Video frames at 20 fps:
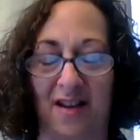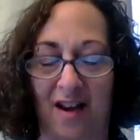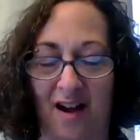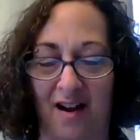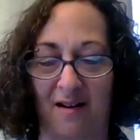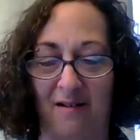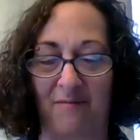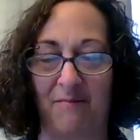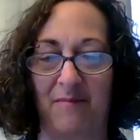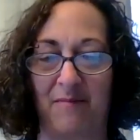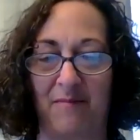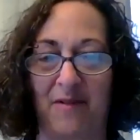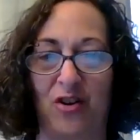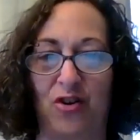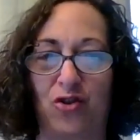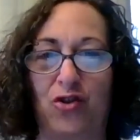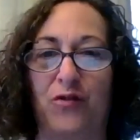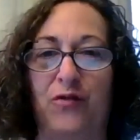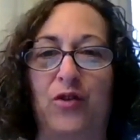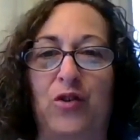um,
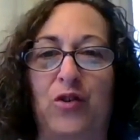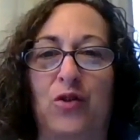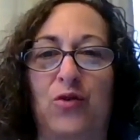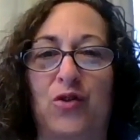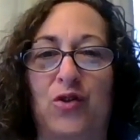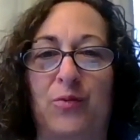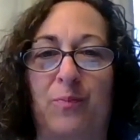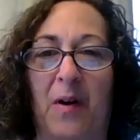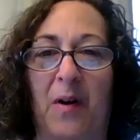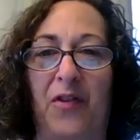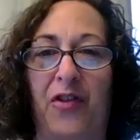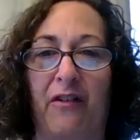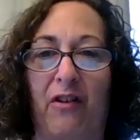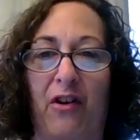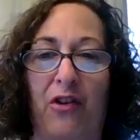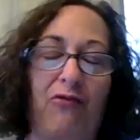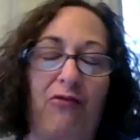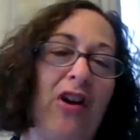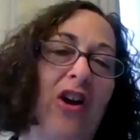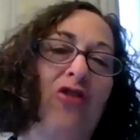interviews, but there are
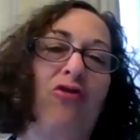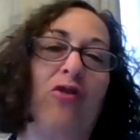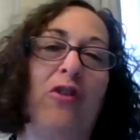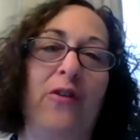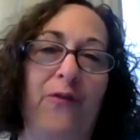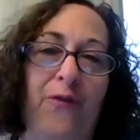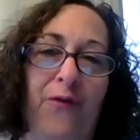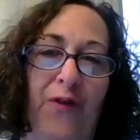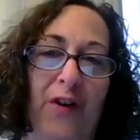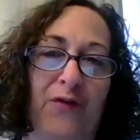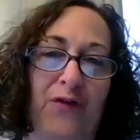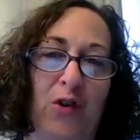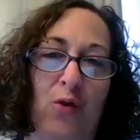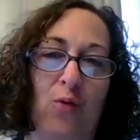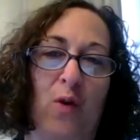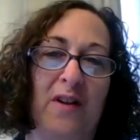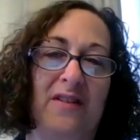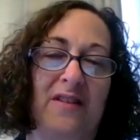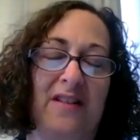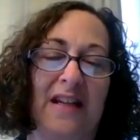
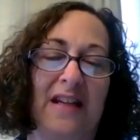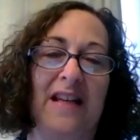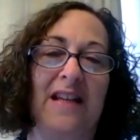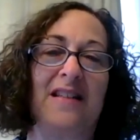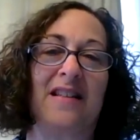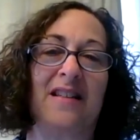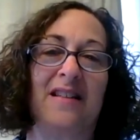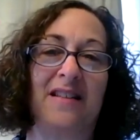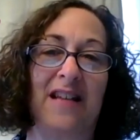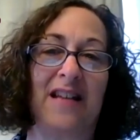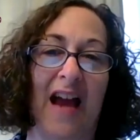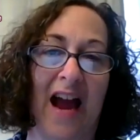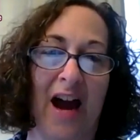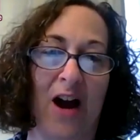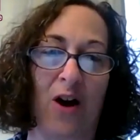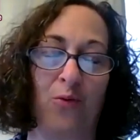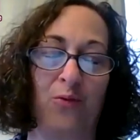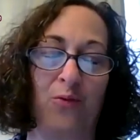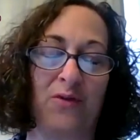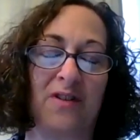351 cities and
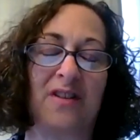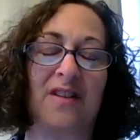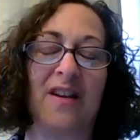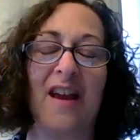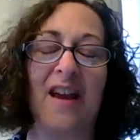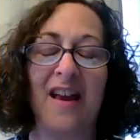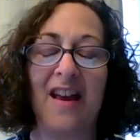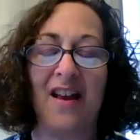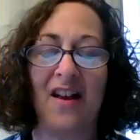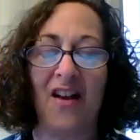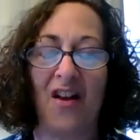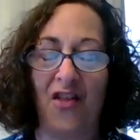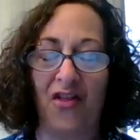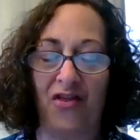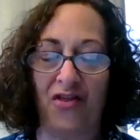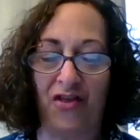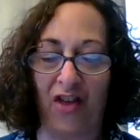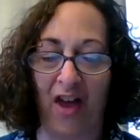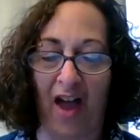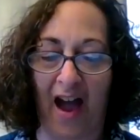towns
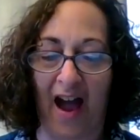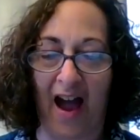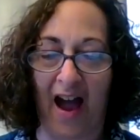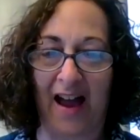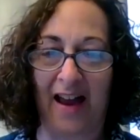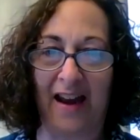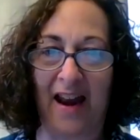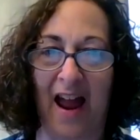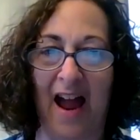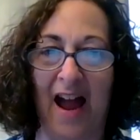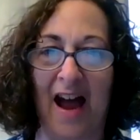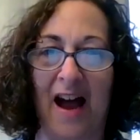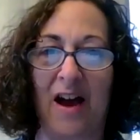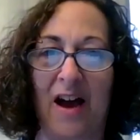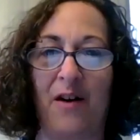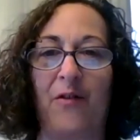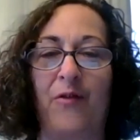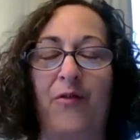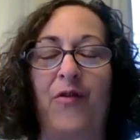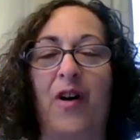that
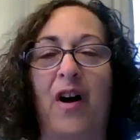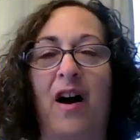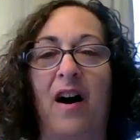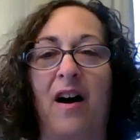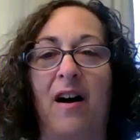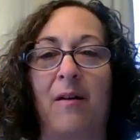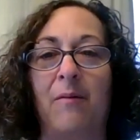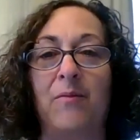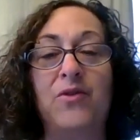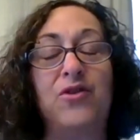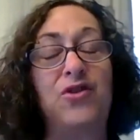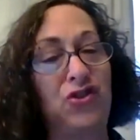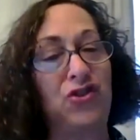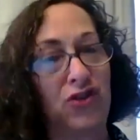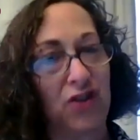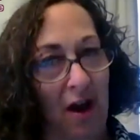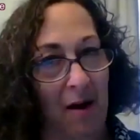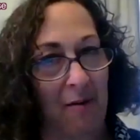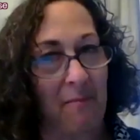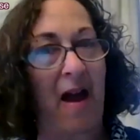have um,
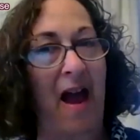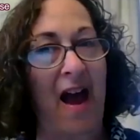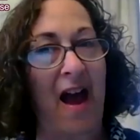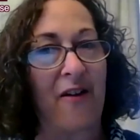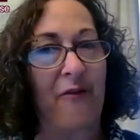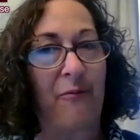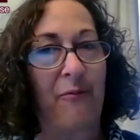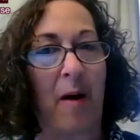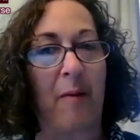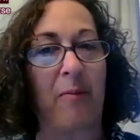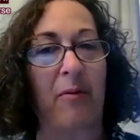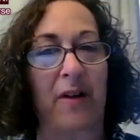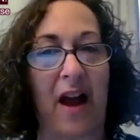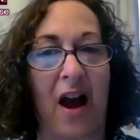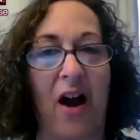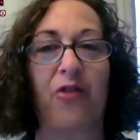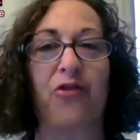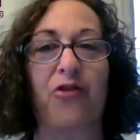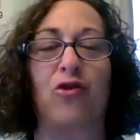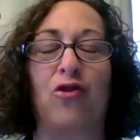some have public
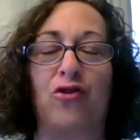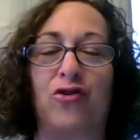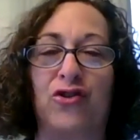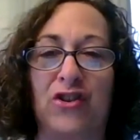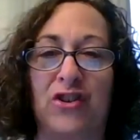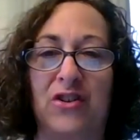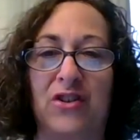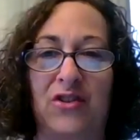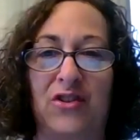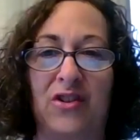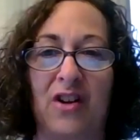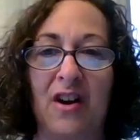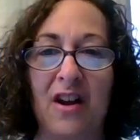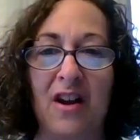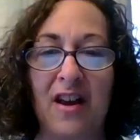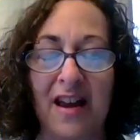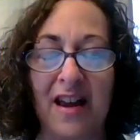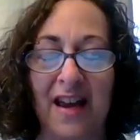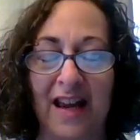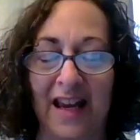health nurses
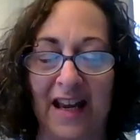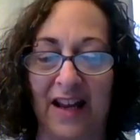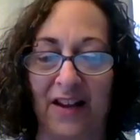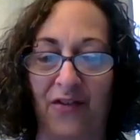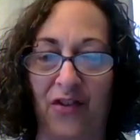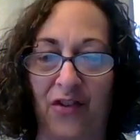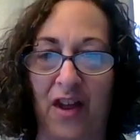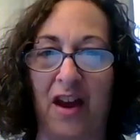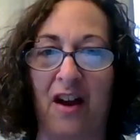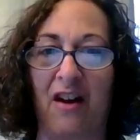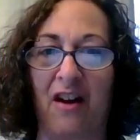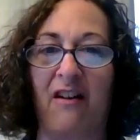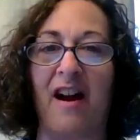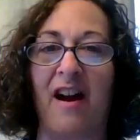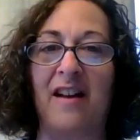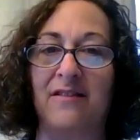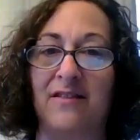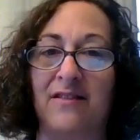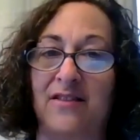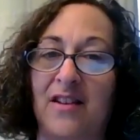in there
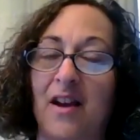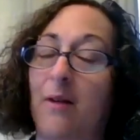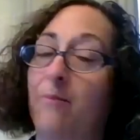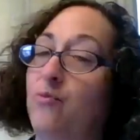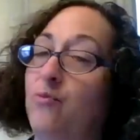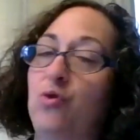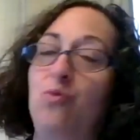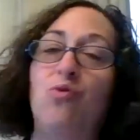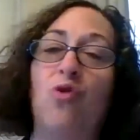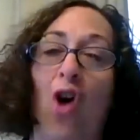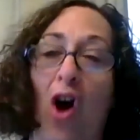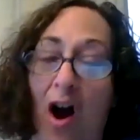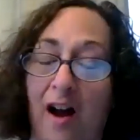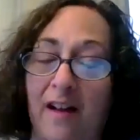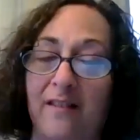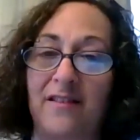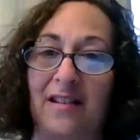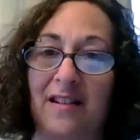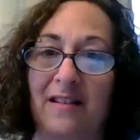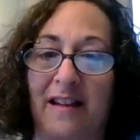and some do not.
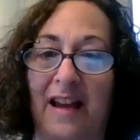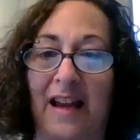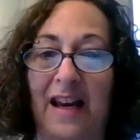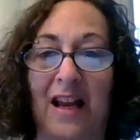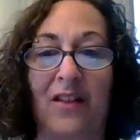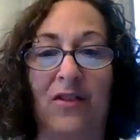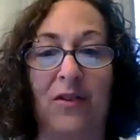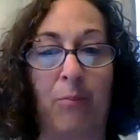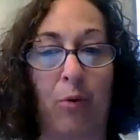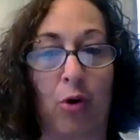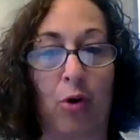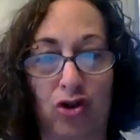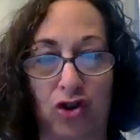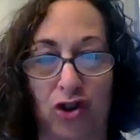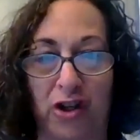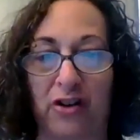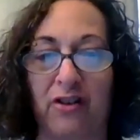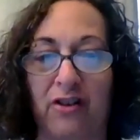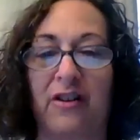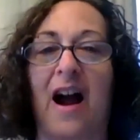Like in
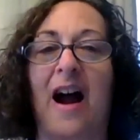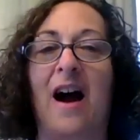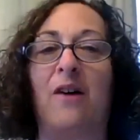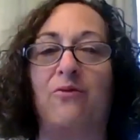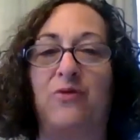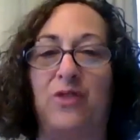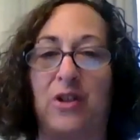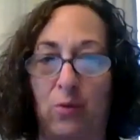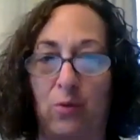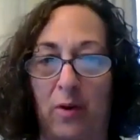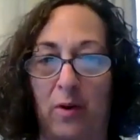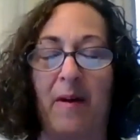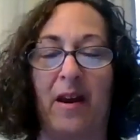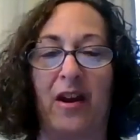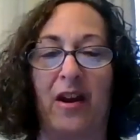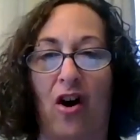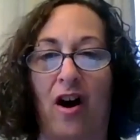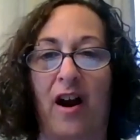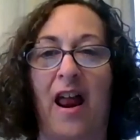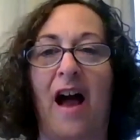Berkshire County, we may
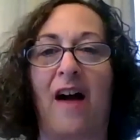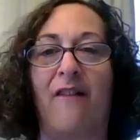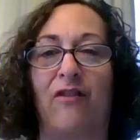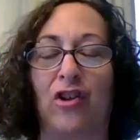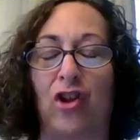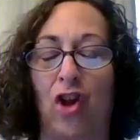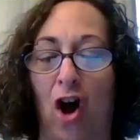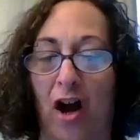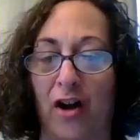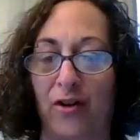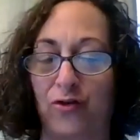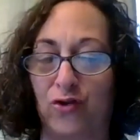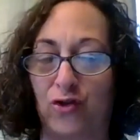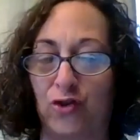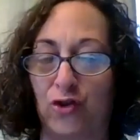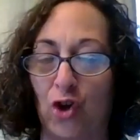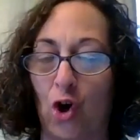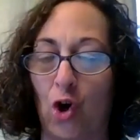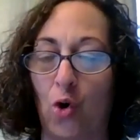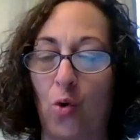not have a lot.
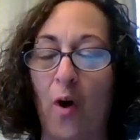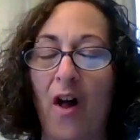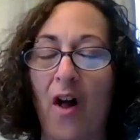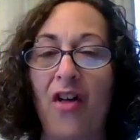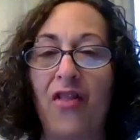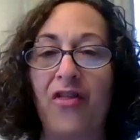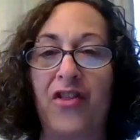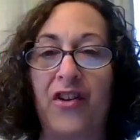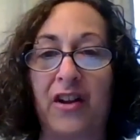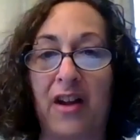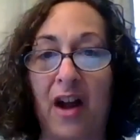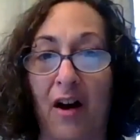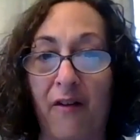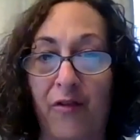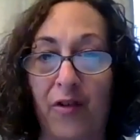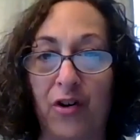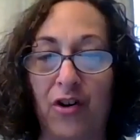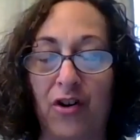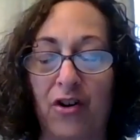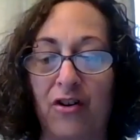So the
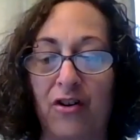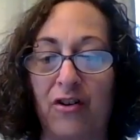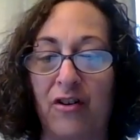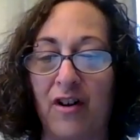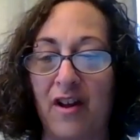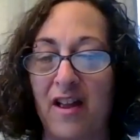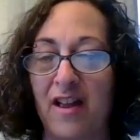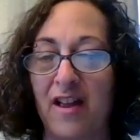governor